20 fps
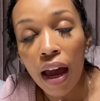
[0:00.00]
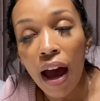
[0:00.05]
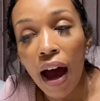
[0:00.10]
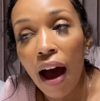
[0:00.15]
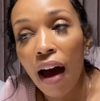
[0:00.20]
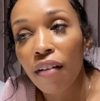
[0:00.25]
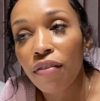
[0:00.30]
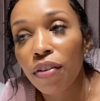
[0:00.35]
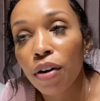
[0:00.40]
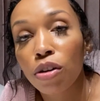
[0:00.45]

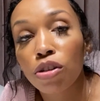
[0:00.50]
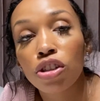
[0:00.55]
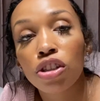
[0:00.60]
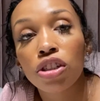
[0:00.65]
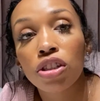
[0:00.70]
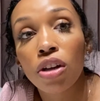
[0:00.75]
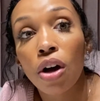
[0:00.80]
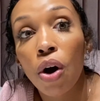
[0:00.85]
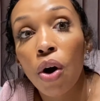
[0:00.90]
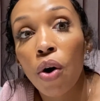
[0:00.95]
I felt
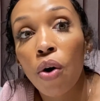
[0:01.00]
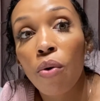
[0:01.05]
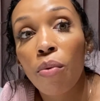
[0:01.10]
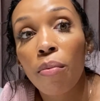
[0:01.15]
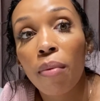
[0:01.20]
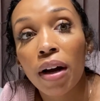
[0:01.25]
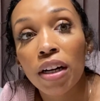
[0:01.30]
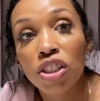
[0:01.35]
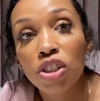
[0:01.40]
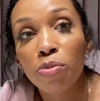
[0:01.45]
so
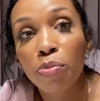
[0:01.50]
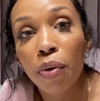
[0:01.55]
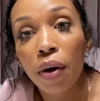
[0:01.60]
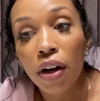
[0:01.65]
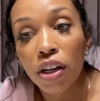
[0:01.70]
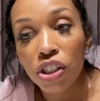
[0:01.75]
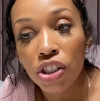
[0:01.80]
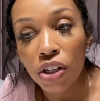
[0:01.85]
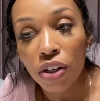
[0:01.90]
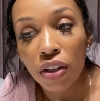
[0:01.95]
much
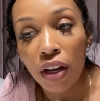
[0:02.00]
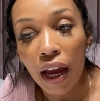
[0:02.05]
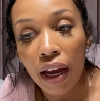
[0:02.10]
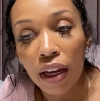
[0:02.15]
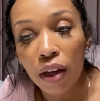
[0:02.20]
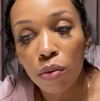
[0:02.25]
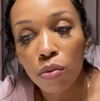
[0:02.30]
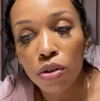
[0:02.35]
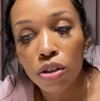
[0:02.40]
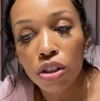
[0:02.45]
pressure. Like,
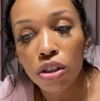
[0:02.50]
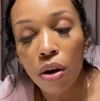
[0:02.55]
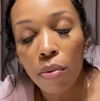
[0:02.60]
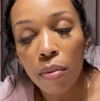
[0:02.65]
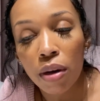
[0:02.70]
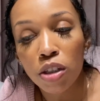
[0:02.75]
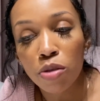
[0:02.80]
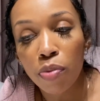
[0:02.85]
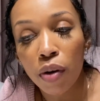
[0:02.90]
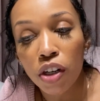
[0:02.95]
it was so
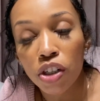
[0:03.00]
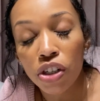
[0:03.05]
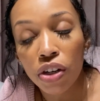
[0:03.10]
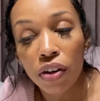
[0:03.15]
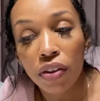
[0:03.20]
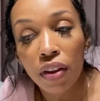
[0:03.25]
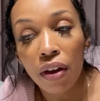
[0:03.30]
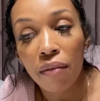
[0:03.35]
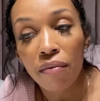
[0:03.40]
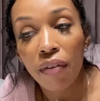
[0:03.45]
much pressure.
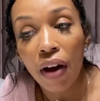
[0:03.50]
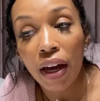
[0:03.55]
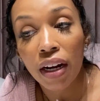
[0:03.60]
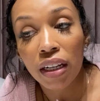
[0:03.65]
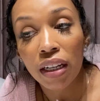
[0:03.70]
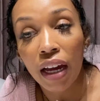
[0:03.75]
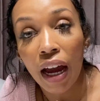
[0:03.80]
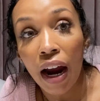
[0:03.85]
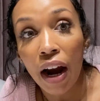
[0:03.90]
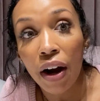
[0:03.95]
And then
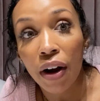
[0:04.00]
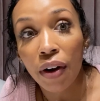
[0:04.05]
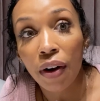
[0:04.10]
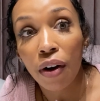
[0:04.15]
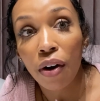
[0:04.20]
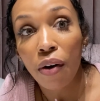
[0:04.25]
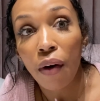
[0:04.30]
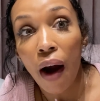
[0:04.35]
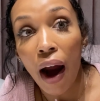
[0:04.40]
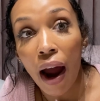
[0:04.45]
finally I heard a
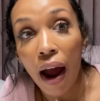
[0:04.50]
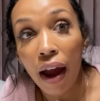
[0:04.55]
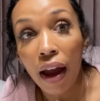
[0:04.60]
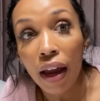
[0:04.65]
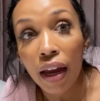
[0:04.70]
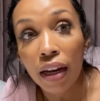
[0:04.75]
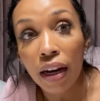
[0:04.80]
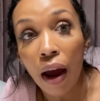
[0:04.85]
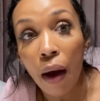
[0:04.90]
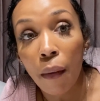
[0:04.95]
cry
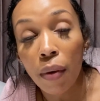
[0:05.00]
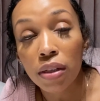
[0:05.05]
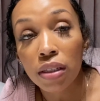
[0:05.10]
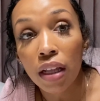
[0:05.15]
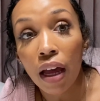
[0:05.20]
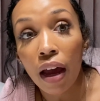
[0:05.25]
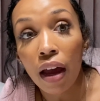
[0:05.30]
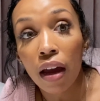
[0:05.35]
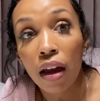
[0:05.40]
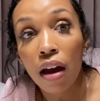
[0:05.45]
and I was
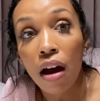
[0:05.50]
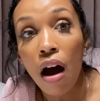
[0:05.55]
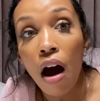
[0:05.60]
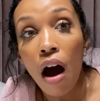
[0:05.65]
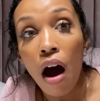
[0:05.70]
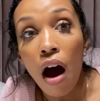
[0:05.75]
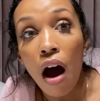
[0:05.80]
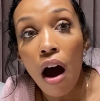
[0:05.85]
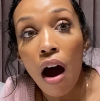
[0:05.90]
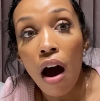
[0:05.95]
like,
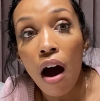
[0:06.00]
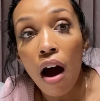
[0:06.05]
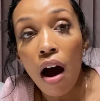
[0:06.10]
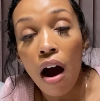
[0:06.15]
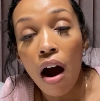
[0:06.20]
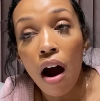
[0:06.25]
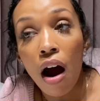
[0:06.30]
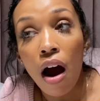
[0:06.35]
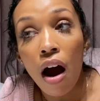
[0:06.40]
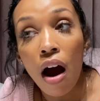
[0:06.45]

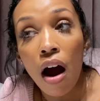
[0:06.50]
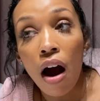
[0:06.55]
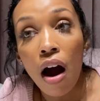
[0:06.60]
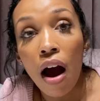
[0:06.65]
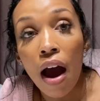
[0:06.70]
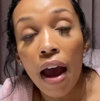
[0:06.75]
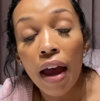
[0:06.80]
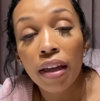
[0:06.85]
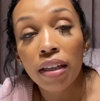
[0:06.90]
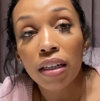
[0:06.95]

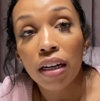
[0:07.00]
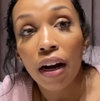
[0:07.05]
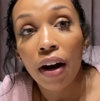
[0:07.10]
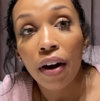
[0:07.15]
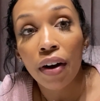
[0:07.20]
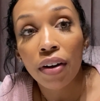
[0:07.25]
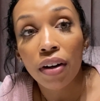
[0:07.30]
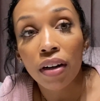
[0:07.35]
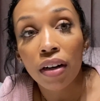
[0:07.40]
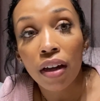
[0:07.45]
and then I
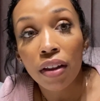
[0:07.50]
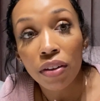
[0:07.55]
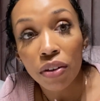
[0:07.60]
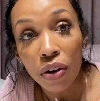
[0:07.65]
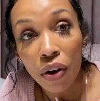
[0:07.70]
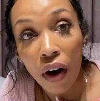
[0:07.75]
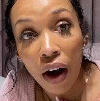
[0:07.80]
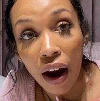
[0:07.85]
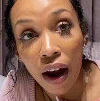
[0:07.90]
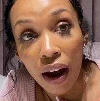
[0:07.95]
heard another
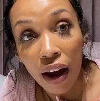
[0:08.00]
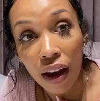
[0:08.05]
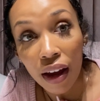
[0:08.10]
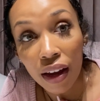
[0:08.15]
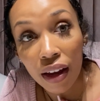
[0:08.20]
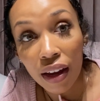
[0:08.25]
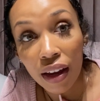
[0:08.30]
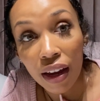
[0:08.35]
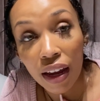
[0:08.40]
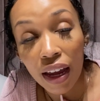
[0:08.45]

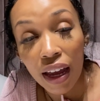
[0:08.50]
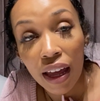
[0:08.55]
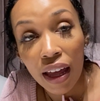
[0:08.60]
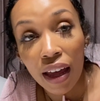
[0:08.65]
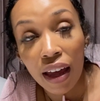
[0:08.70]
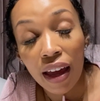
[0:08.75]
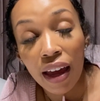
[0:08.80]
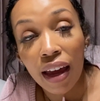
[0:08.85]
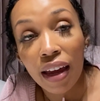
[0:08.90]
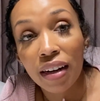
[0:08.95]
cry,
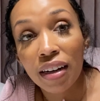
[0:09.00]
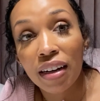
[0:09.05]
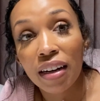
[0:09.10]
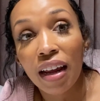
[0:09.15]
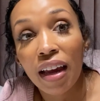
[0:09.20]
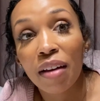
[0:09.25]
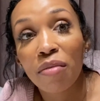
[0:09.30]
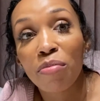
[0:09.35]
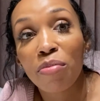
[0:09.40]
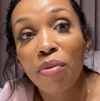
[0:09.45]
and then
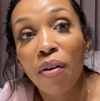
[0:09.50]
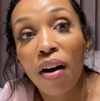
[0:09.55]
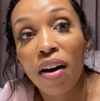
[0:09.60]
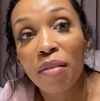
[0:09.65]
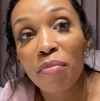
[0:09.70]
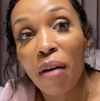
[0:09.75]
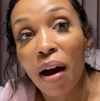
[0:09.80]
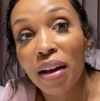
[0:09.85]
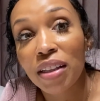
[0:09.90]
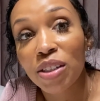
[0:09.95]
they brought
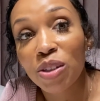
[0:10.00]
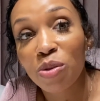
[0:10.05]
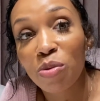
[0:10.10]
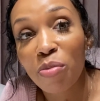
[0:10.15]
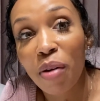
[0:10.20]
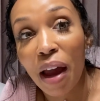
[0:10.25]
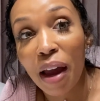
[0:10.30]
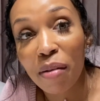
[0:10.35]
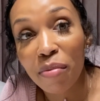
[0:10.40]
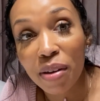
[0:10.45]
my two
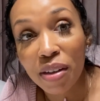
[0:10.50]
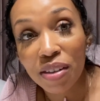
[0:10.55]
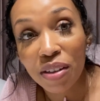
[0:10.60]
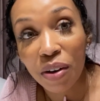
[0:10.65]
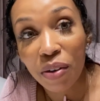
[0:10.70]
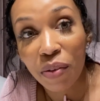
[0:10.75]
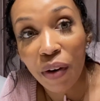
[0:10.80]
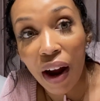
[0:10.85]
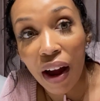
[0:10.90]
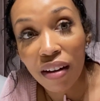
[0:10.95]
babies
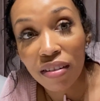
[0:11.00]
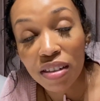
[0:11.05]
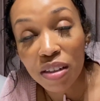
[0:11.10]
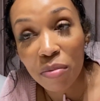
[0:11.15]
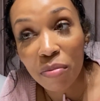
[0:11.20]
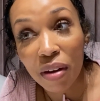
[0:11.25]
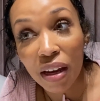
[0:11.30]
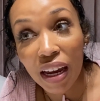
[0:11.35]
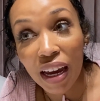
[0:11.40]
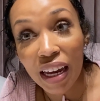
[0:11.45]
around to
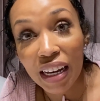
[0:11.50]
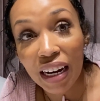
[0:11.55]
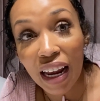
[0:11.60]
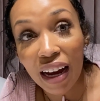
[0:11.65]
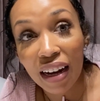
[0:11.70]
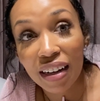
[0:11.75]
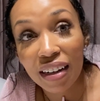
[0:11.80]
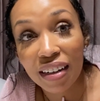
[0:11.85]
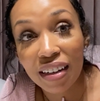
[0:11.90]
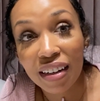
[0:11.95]
me, and I
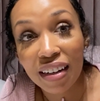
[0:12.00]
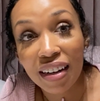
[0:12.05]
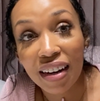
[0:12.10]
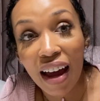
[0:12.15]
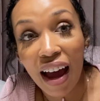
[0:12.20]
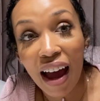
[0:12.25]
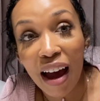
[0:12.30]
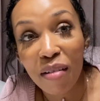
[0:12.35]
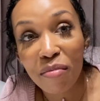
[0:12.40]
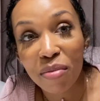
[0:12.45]
could
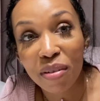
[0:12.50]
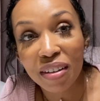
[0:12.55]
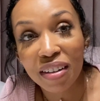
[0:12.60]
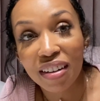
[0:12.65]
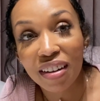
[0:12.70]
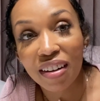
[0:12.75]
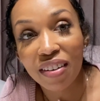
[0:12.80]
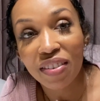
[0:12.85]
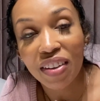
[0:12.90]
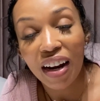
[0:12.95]
not
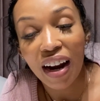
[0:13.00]
believe that